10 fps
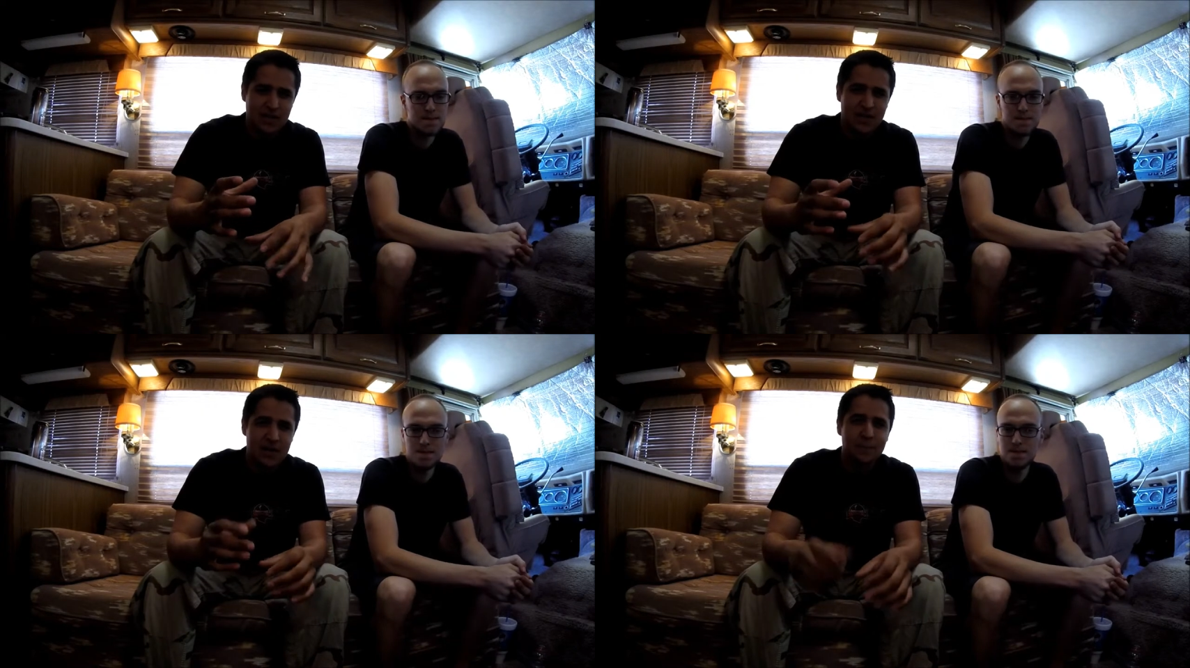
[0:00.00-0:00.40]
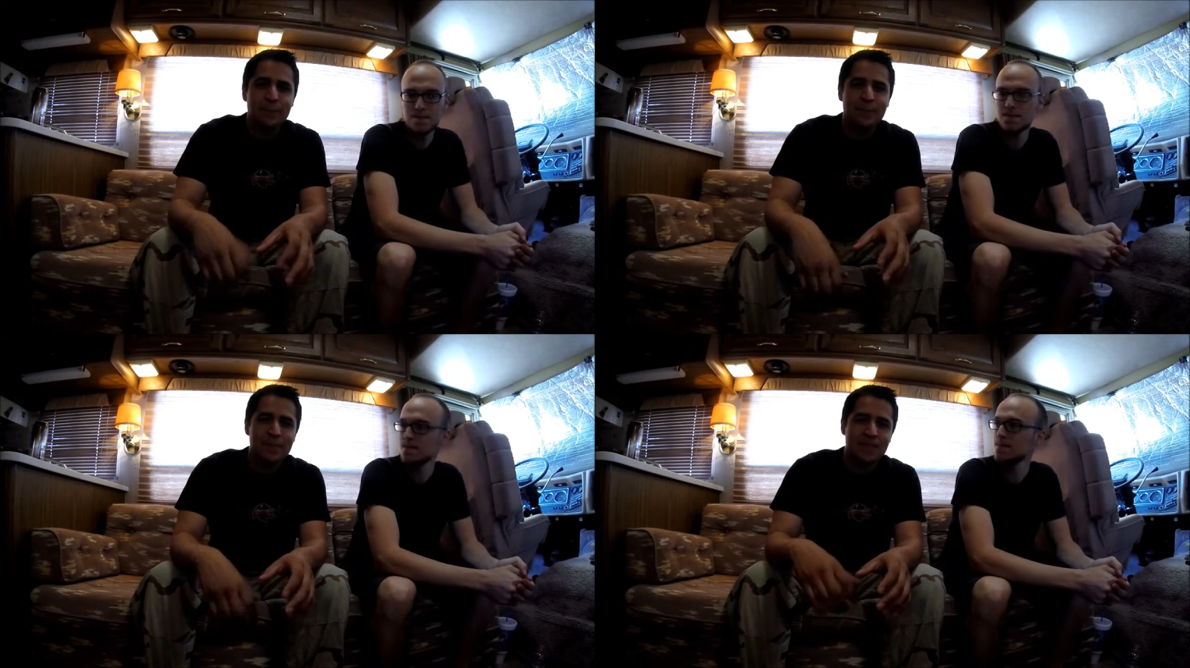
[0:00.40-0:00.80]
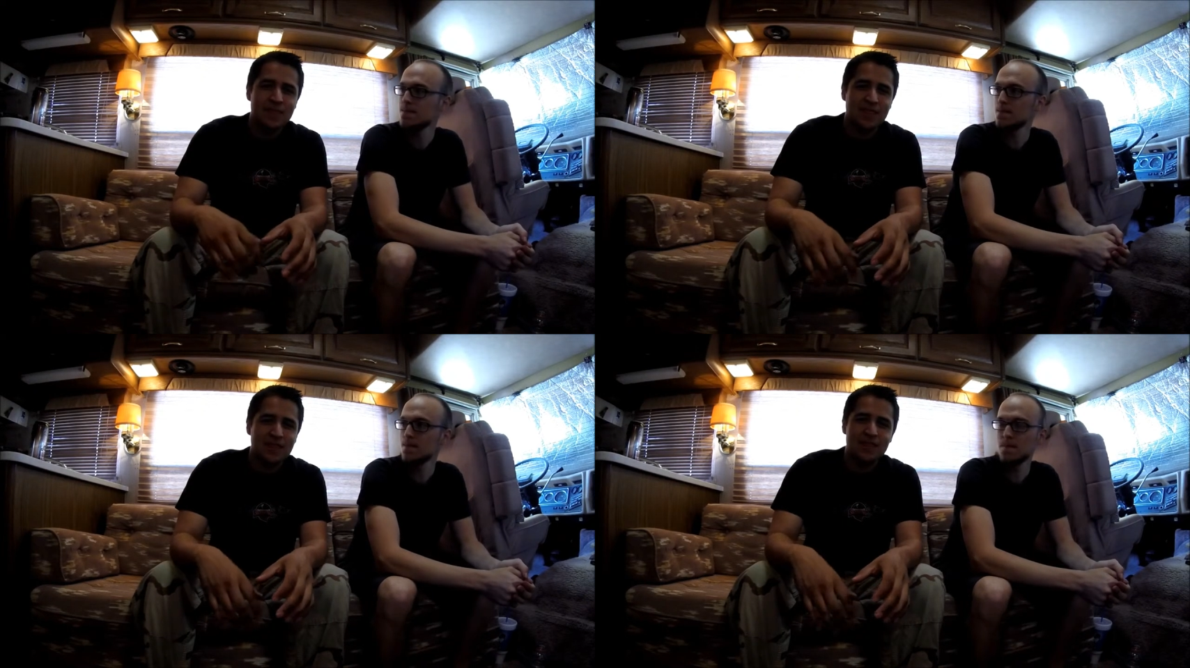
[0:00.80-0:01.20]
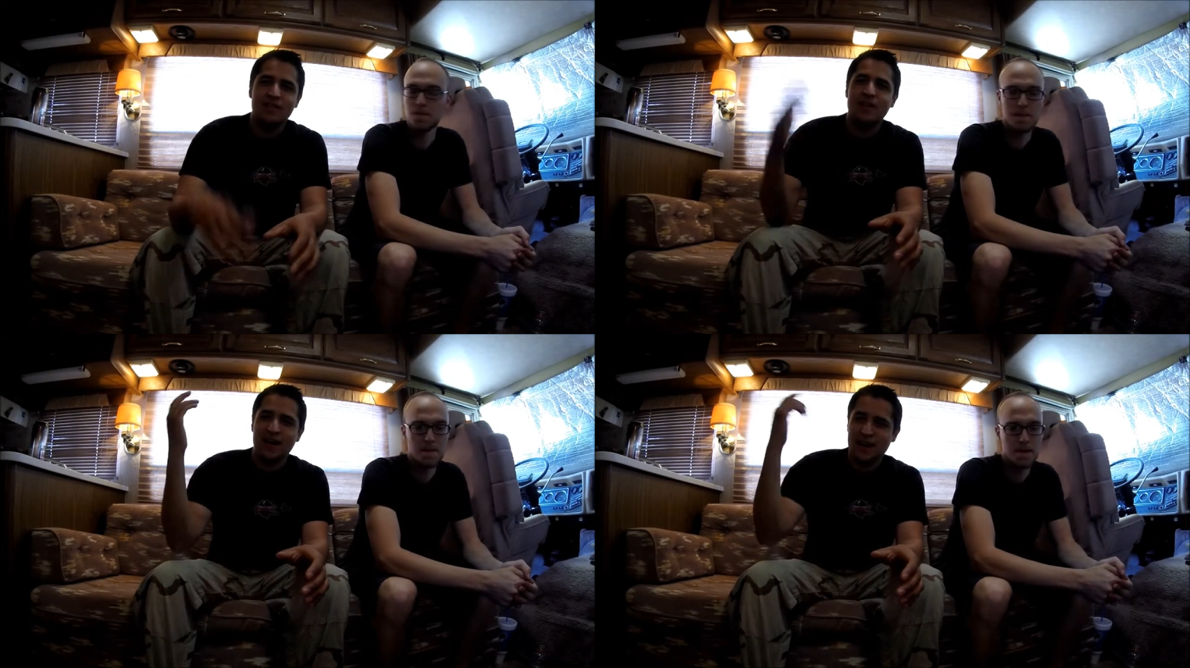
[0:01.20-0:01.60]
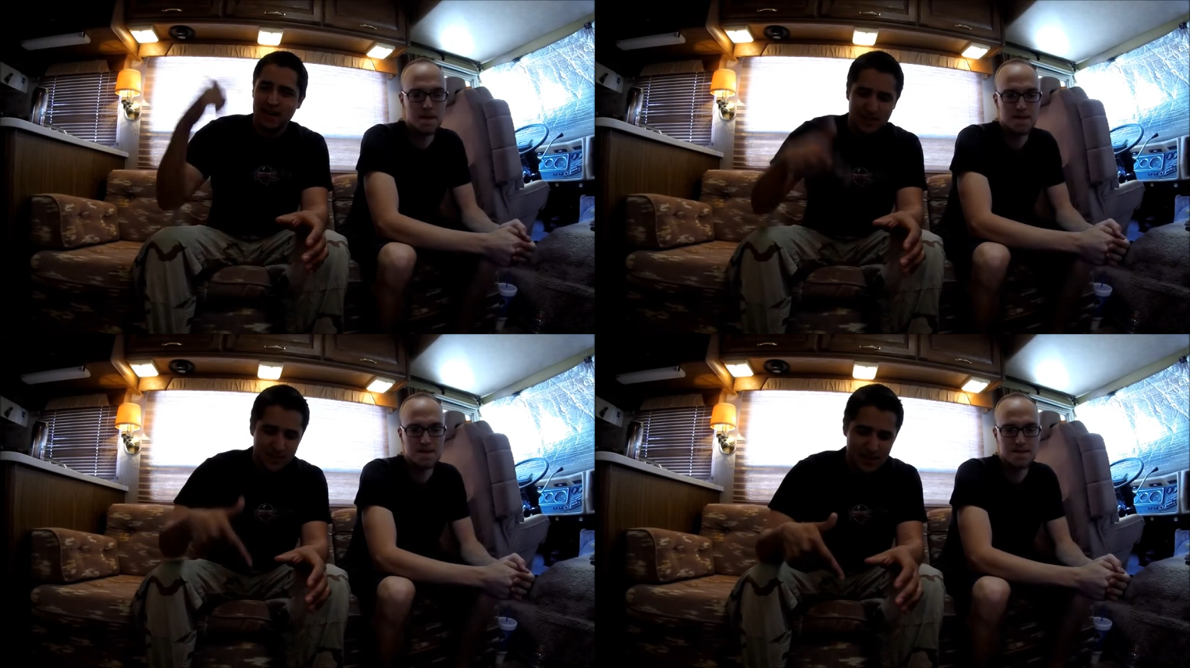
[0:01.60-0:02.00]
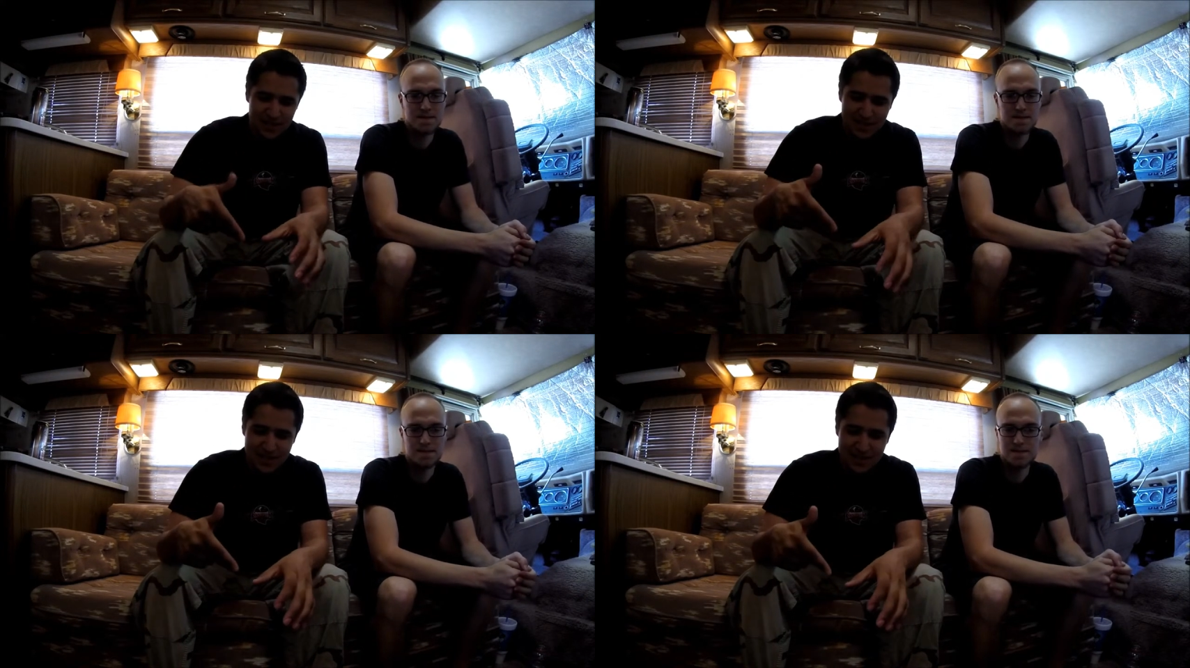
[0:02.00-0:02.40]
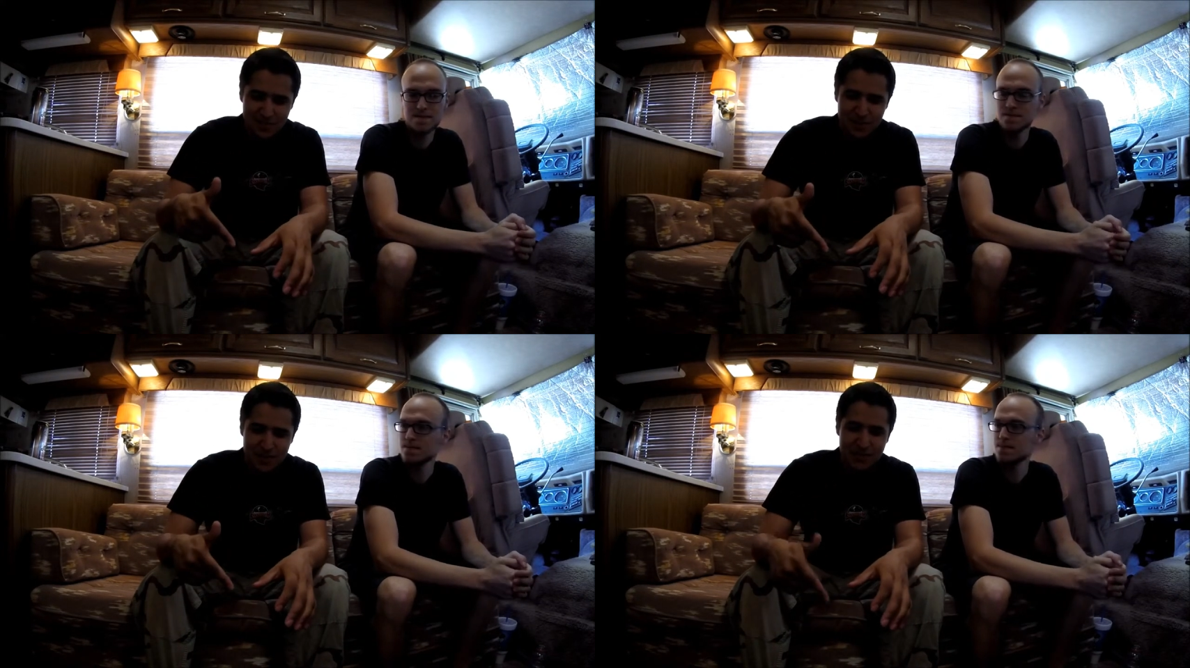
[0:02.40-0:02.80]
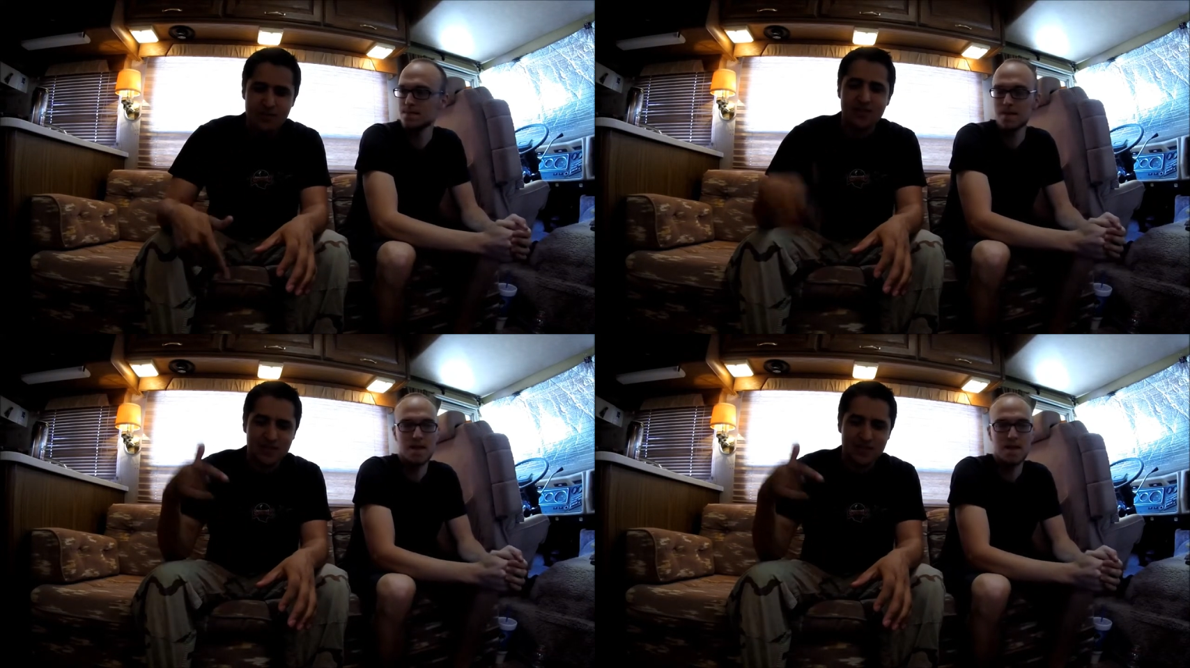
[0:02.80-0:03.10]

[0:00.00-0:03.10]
Speaker 1: on top, and you're like, all right, look, look down in the bottle.